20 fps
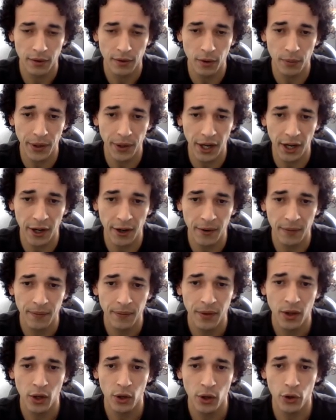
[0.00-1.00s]
From there,
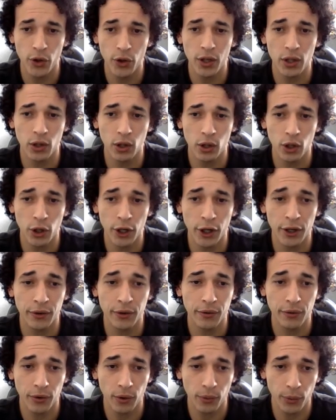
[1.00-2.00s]
you can
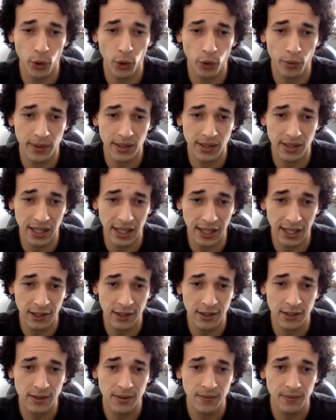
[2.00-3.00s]
learn from your
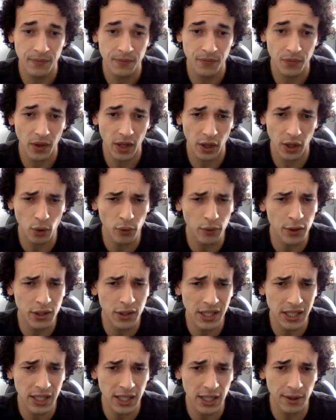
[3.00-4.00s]
mistakes and over
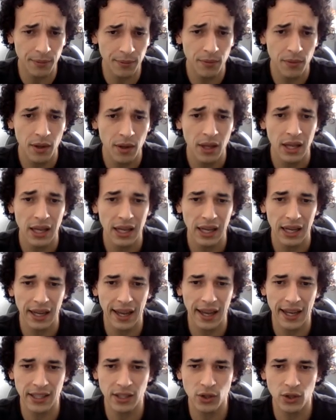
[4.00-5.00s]
time,
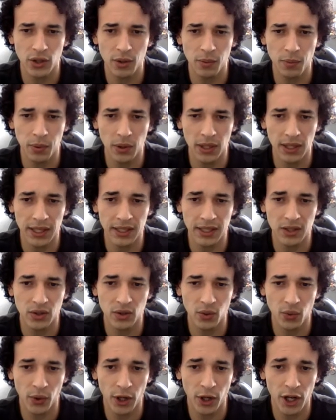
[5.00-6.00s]
get to the
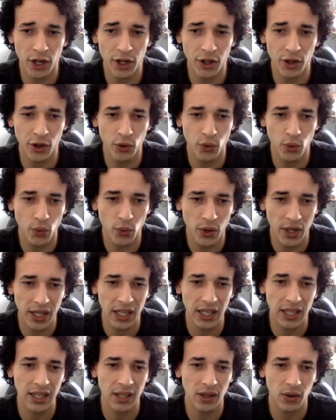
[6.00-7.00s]
place where you
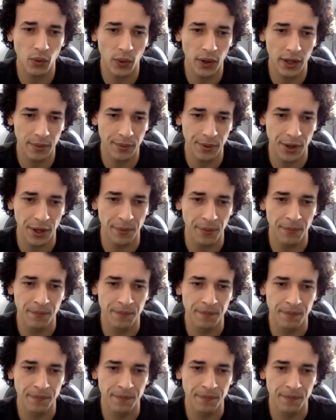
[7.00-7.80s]
really want to be.